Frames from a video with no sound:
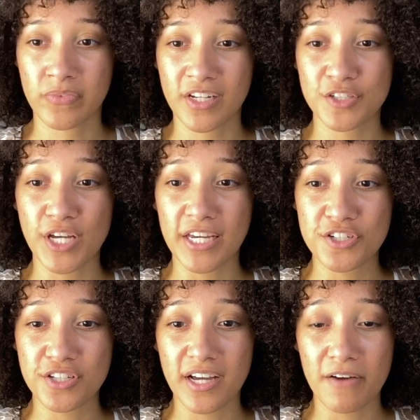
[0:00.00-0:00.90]
Change
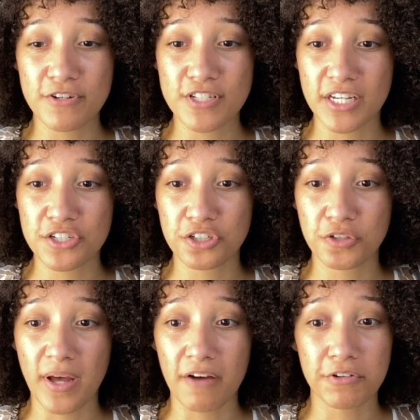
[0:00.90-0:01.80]
the conversation you
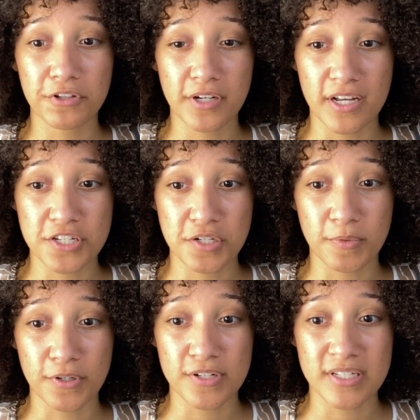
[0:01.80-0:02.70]
have with your
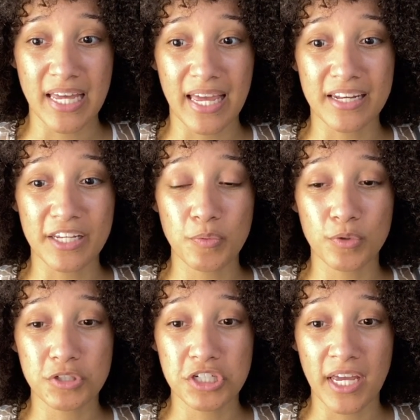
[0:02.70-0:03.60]
customers and it
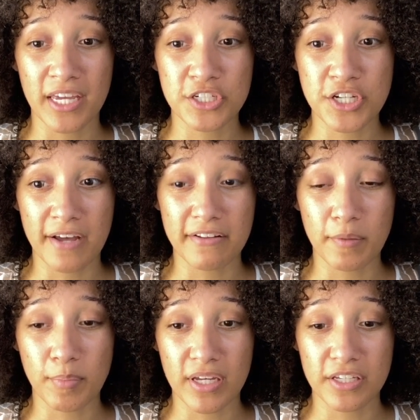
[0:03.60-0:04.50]
will change how they
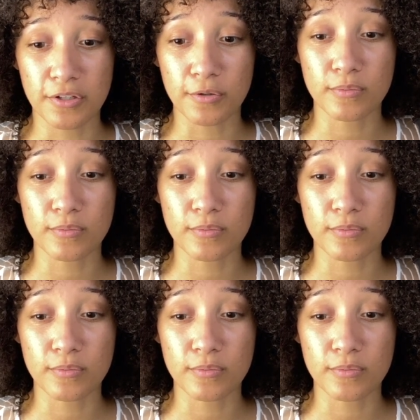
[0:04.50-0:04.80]
pay you.